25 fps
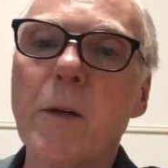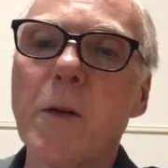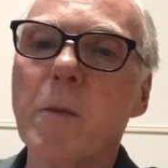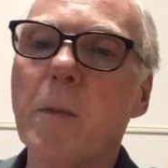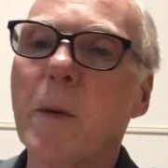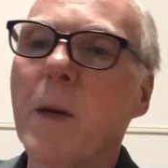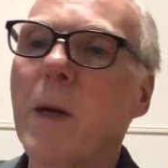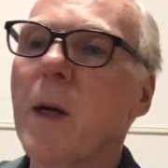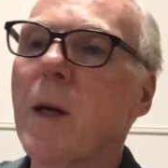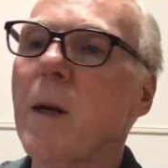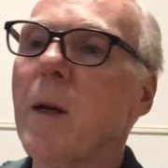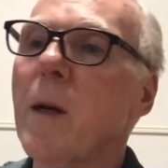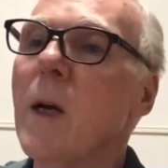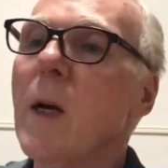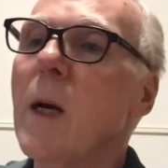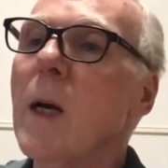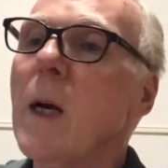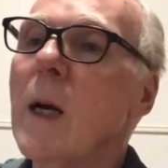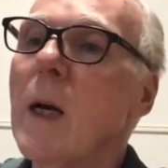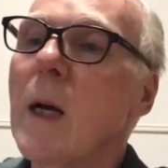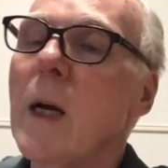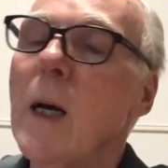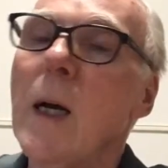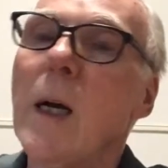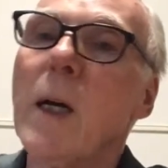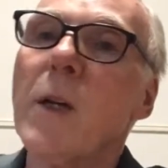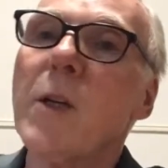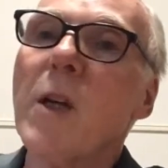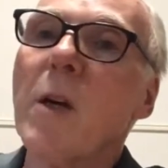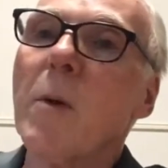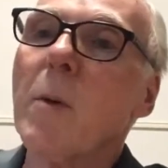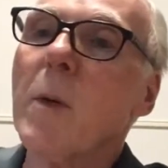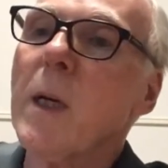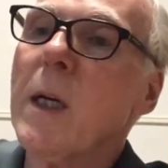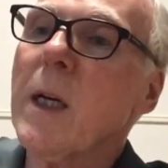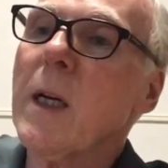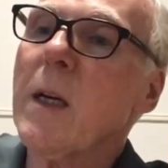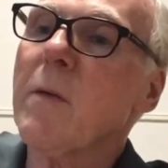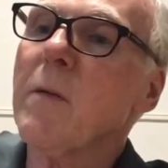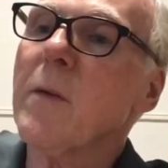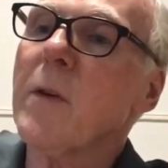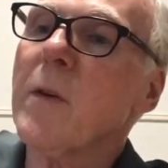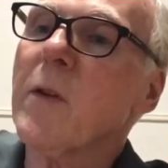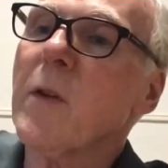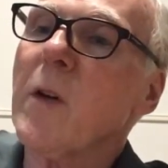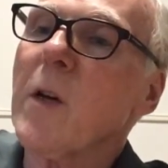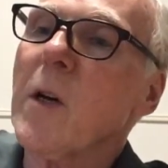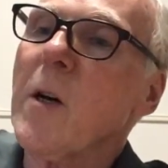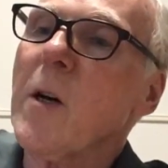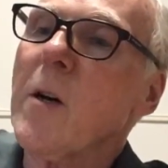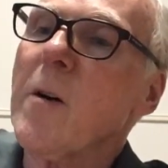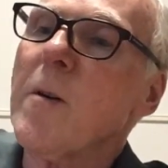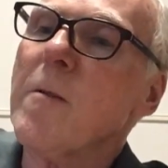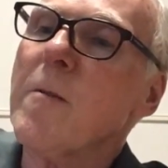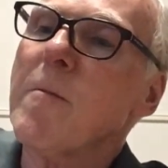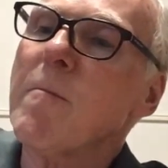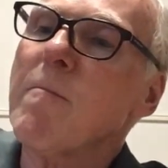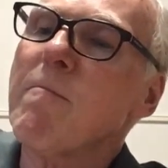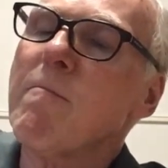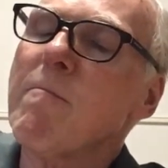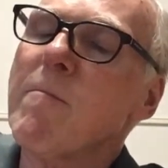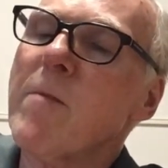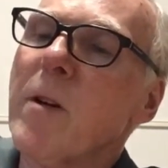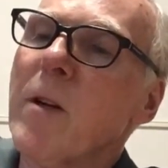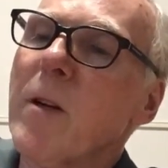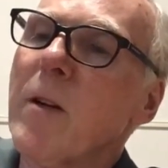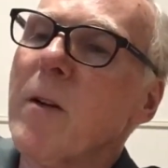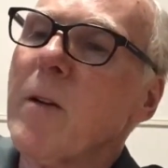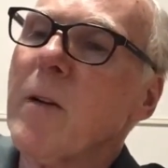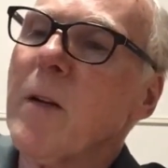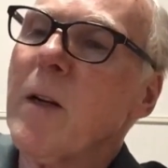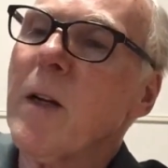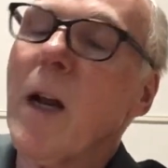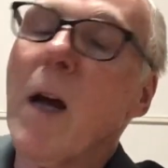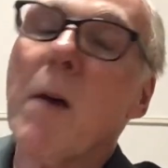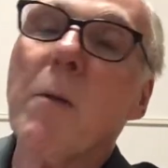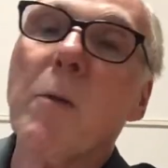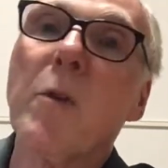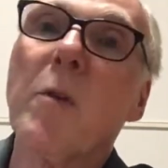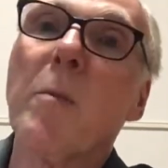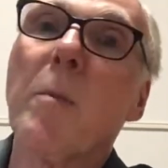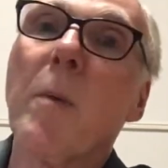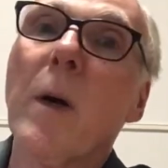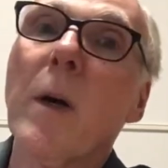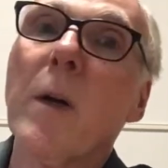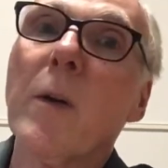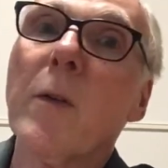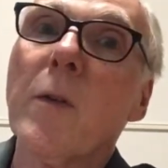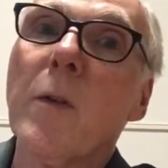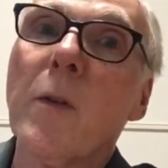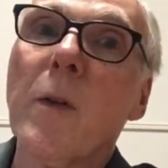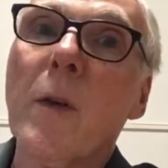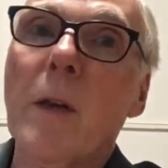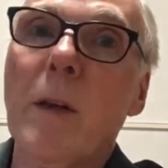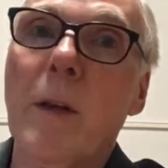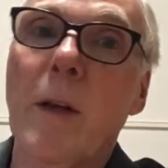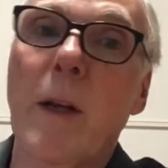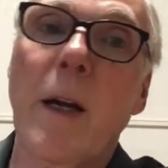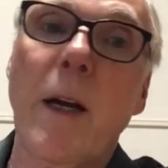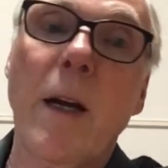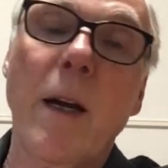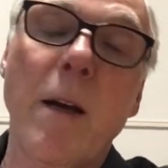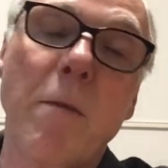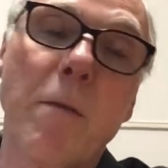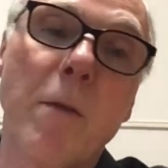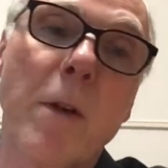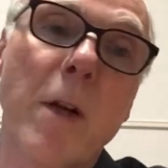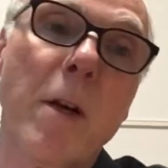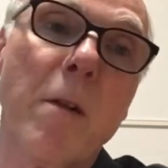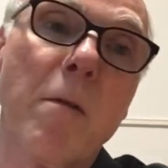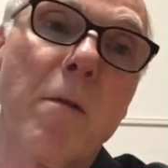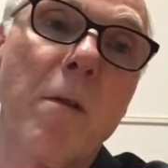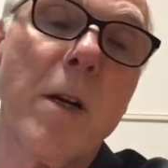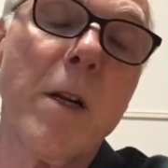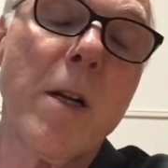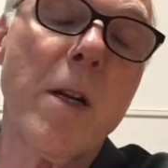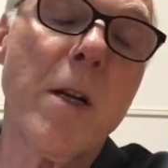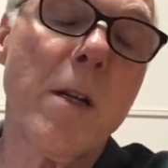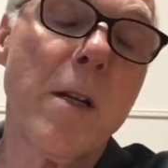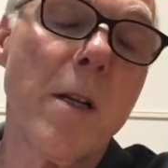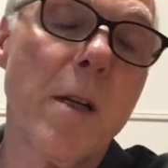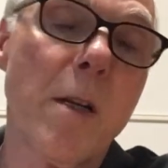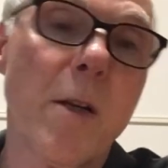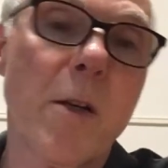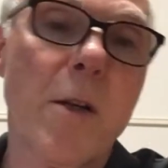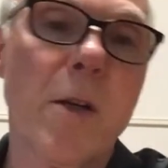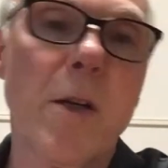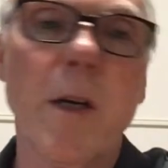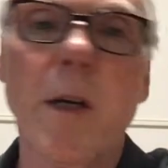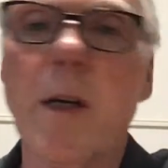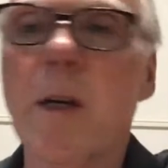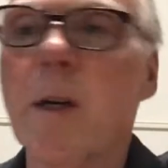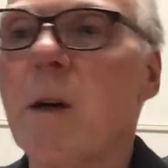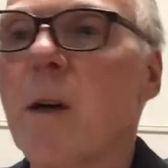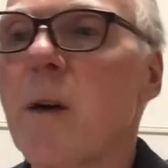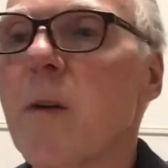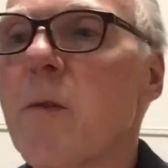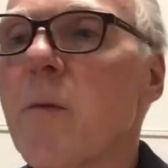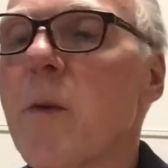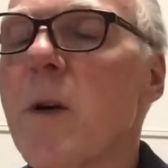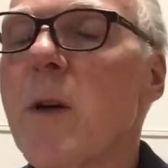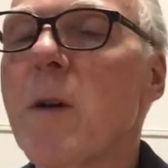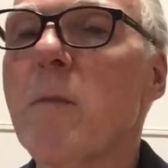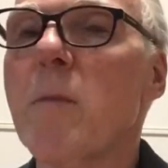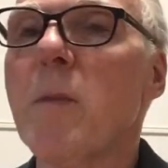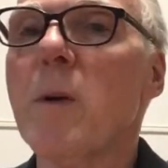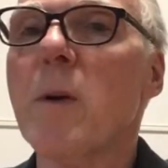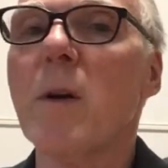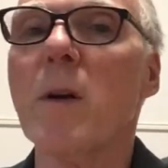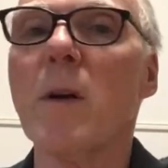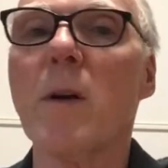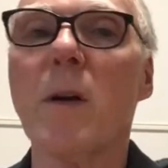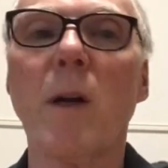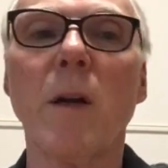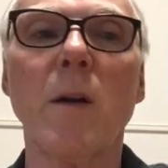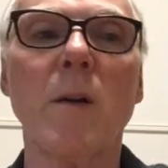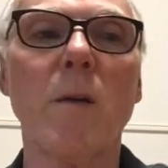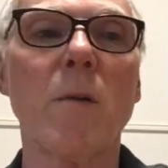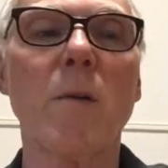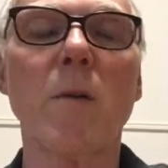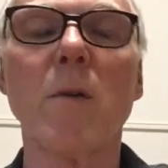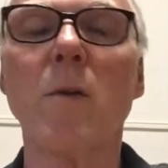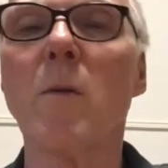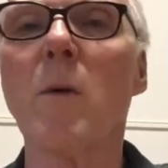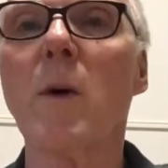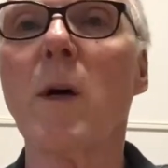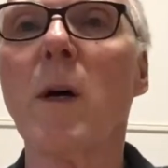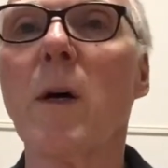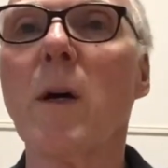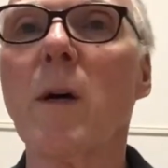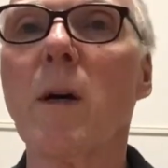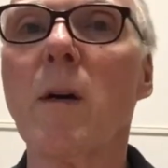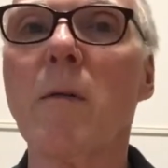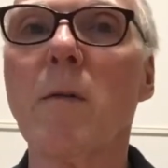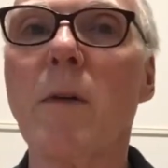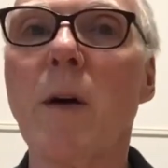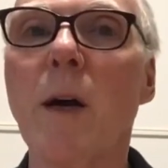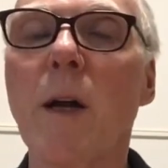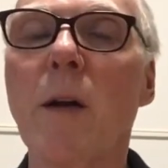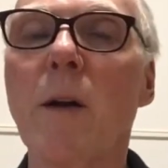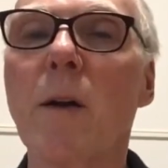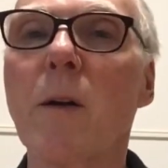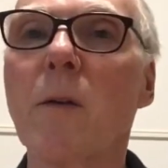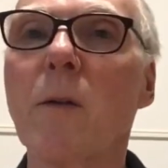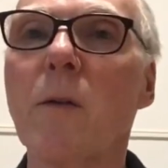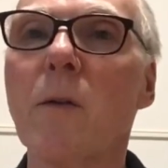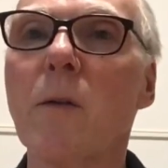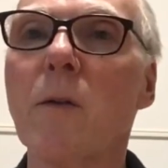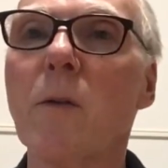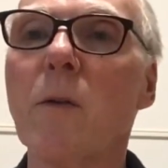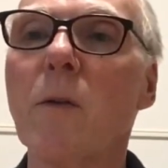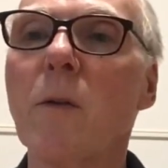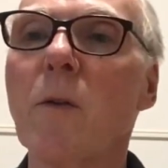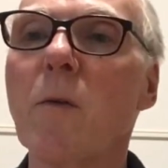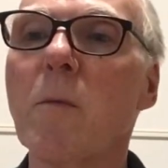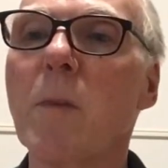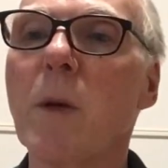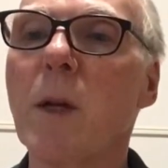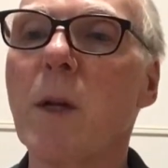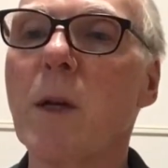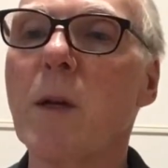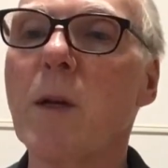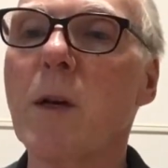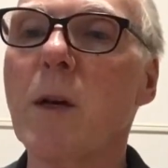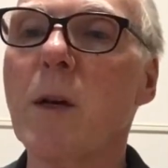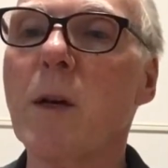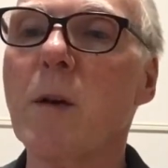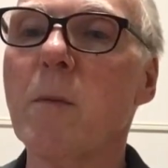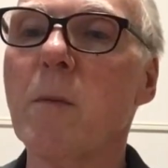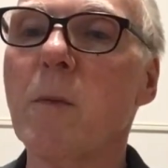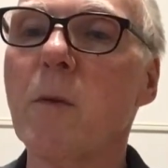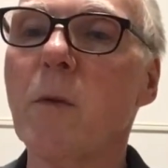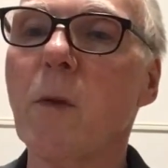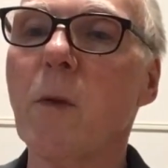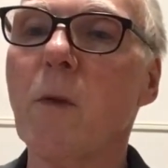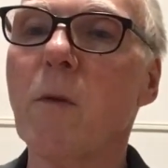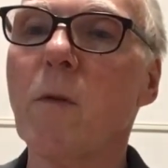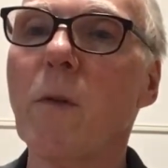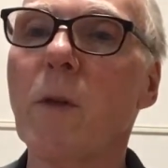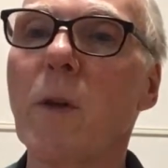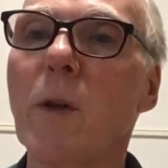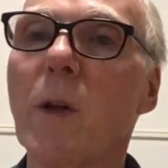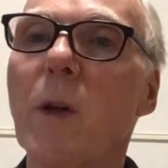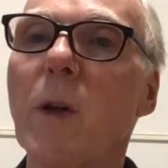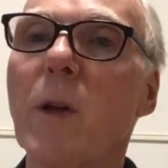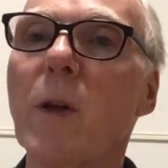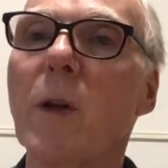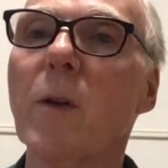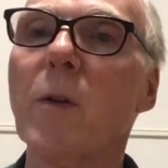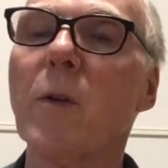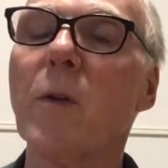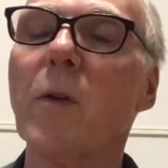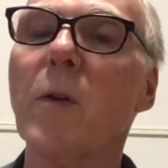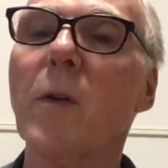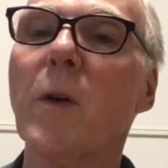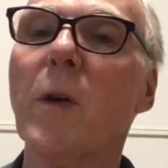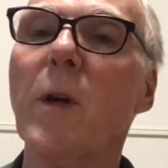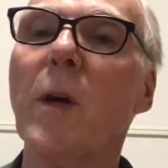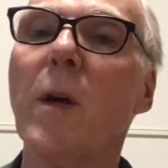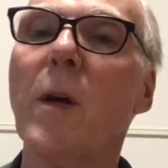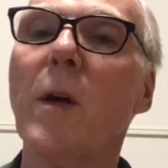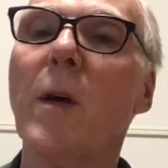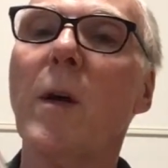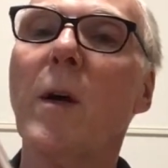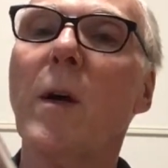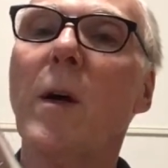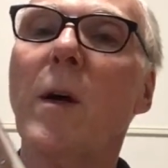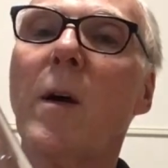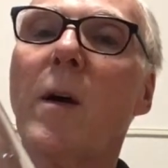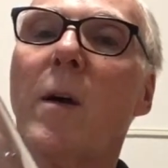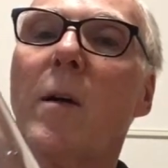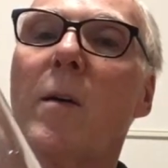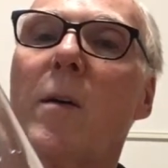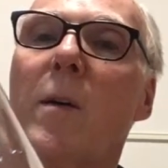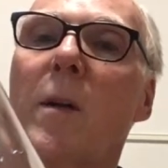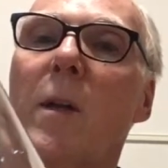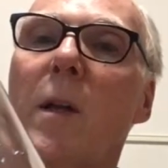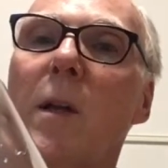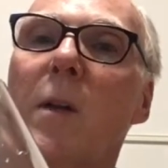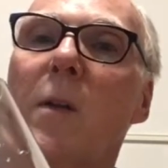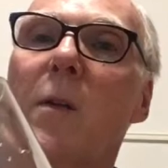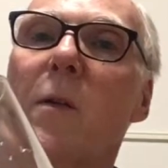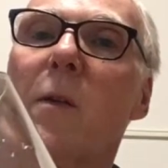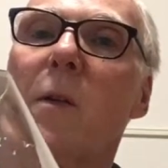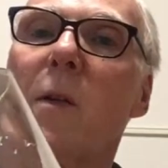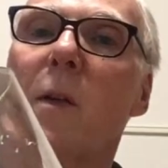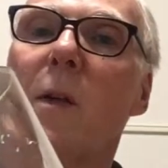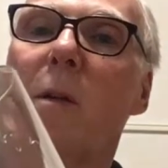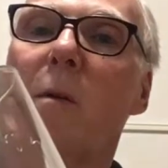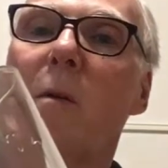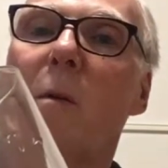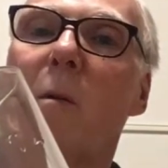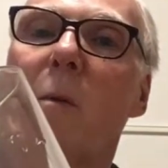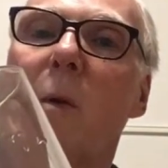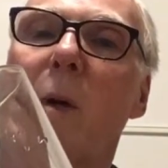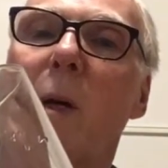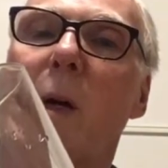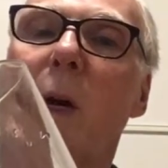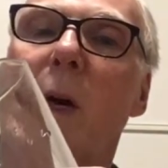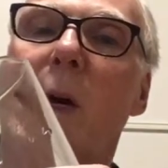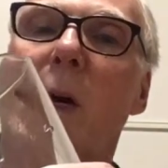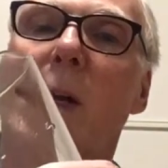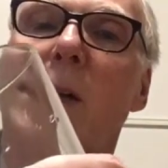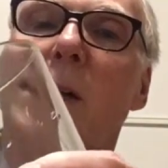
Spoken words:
Japan. Shall we give this a go here? And I was surprised to see that I have not rated this yet on Rate Beer, and I don't know why. I've had it so many times over the years. And let's see what we got